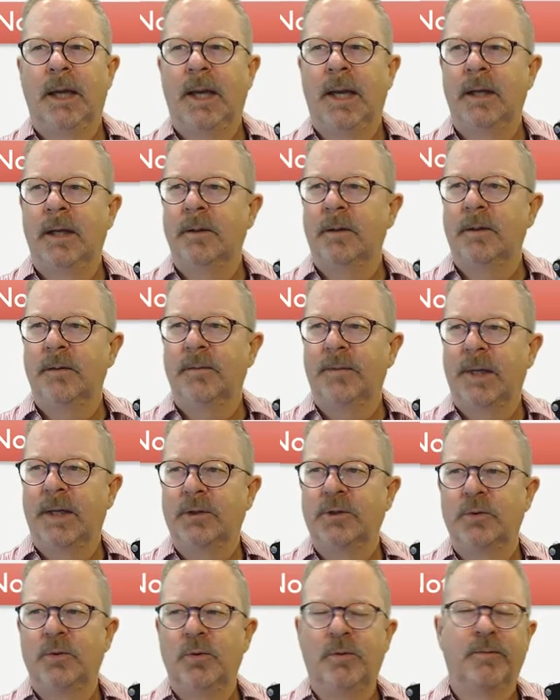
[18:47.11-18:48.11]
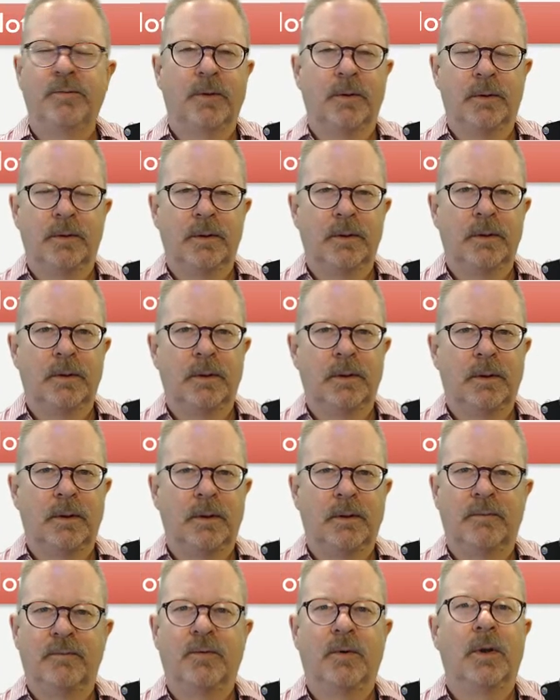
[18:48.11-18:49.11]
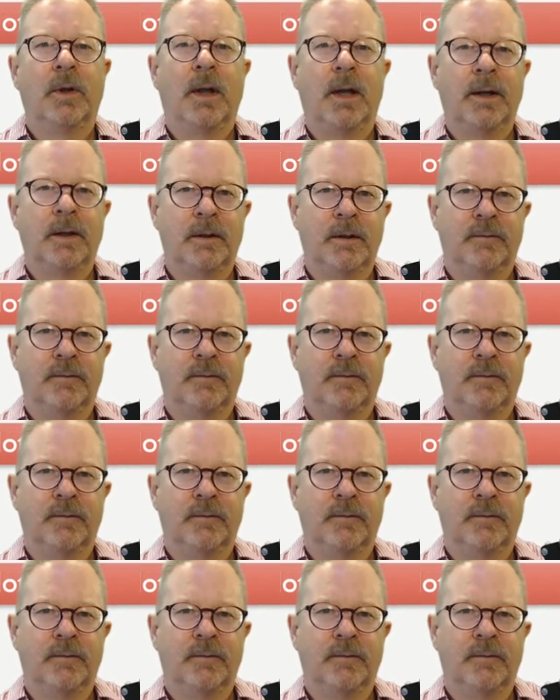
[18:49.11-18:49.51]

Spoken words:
And that's true for a lot